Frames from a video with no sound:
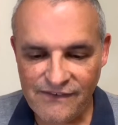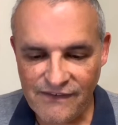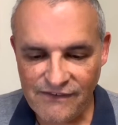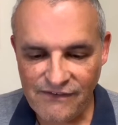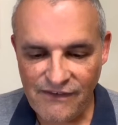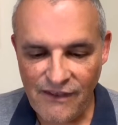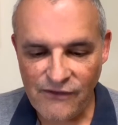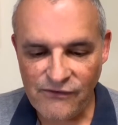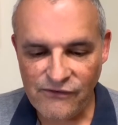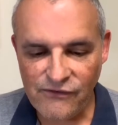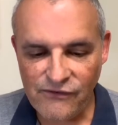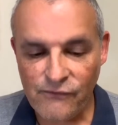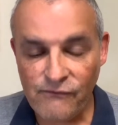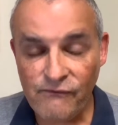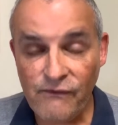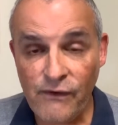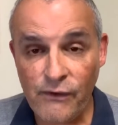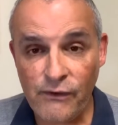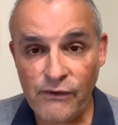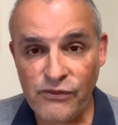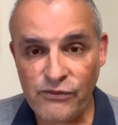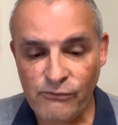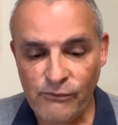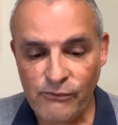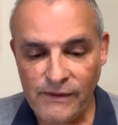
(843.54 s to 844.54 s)
It's also
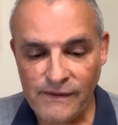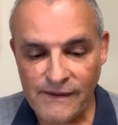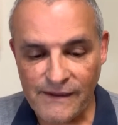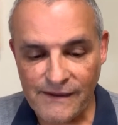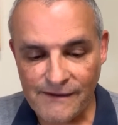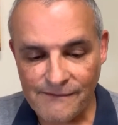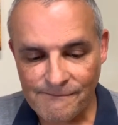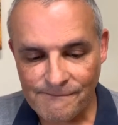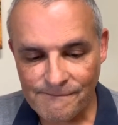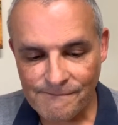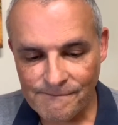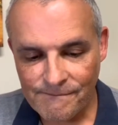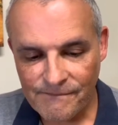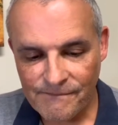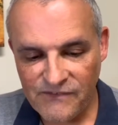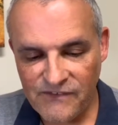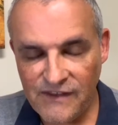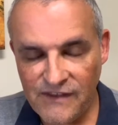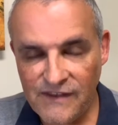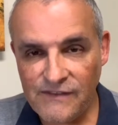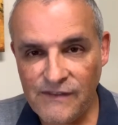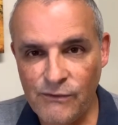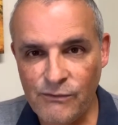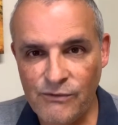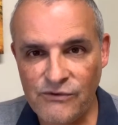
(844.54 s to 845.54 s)
very thrilling
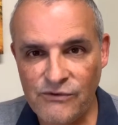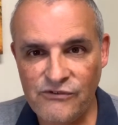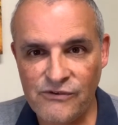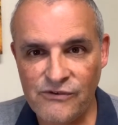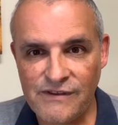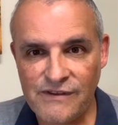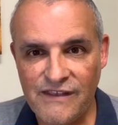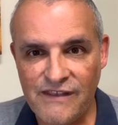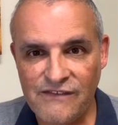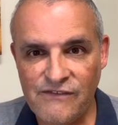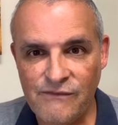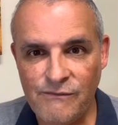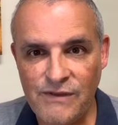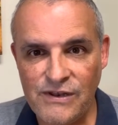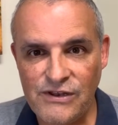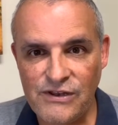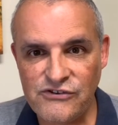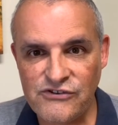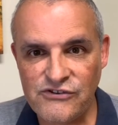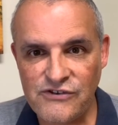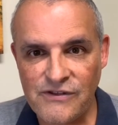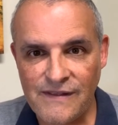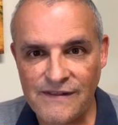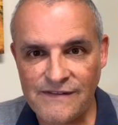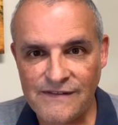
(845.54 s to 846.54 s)
seeing the original cast of any
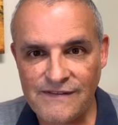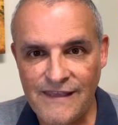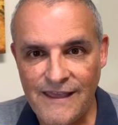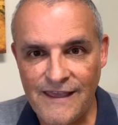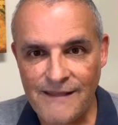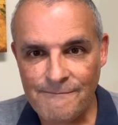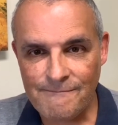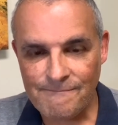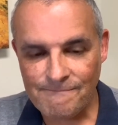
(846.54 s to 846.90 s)
show like that.